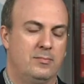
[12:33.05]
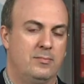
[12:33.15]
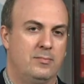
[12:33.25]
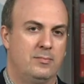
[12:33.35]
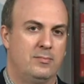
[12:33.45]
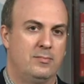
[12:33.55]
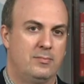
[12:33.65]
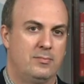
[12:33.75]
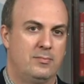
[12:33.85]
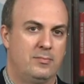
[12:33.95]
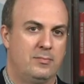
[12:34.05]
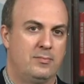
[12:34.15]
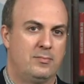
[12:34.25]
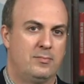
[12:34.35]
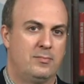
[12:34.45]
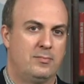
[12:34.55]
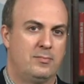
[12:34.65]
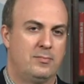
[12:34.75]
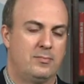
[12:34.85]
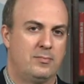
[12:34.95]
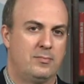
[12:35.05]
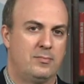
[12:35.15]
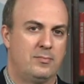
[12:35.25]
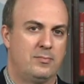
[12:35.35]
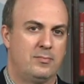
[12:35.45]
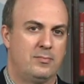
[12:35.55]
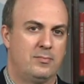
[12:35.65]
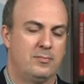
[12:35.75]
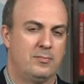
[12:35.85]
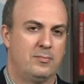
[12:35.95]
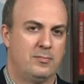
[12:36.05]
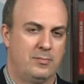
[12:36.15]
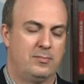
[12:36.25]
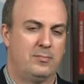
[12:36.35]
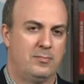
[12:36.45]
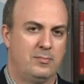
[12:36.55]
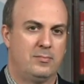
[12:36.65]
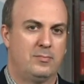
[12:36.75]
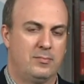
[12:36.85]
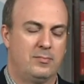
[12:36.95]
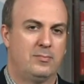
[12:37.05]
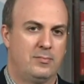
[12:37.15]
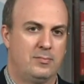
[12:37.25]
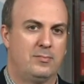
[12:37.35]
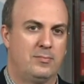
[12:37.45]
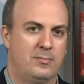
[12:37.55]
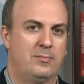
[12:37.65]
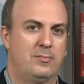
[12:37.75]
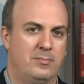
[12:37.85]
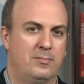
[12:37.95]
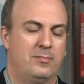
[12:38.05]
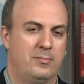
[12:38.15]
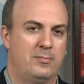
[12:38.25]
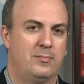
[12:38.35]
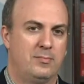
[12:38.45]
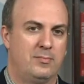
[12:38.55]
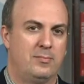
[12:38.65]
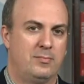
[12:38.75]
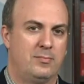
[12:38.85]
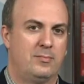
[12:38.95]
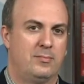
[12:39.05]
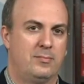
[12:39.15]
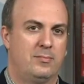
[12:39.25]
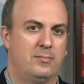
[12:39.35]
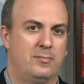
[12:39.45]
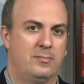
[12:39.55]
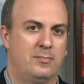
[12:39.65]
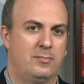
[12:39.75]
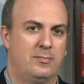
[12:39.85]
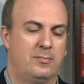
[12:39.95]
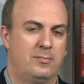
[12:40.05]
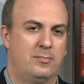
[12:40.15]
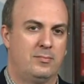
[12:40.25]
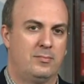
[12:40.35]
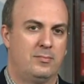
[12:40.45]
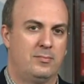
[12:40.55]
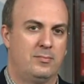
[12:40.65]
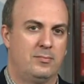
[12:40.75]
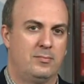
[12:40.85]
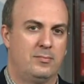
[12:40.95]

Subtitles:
(silent)